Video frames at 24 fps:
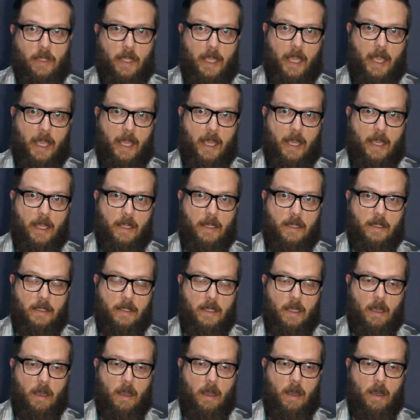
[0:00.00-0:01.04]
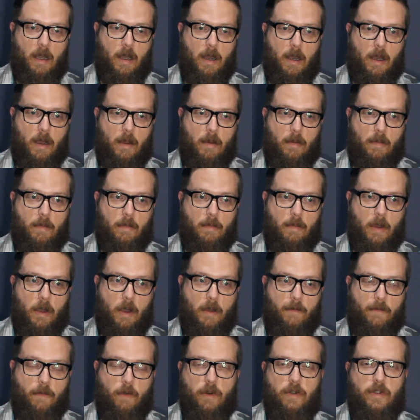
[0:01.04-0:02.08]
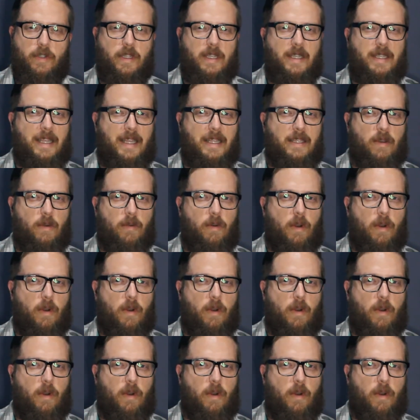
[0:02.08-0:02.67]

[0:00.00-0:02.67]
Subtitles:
and unfortunately they don't